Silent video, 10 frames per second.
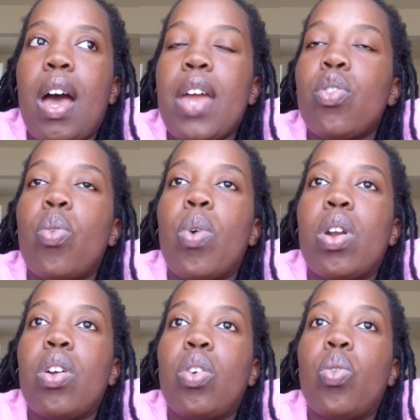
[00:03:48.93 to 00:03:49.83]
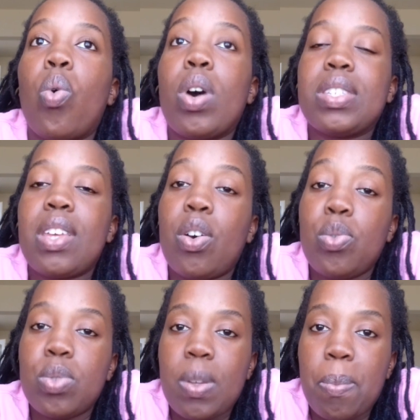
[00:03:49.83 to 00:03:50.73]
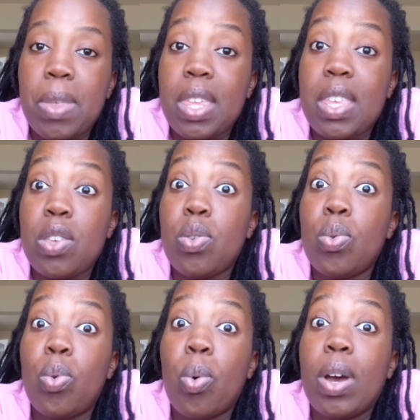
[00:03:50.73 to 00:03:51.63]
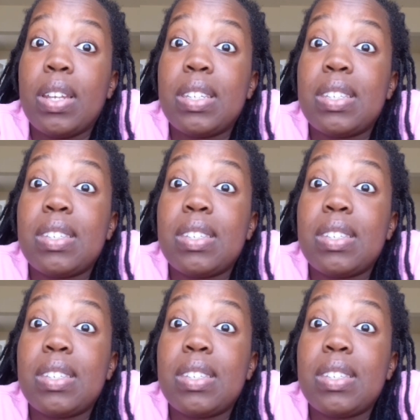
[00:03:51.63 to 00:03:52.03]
I don't want to go and tell you something and then you go and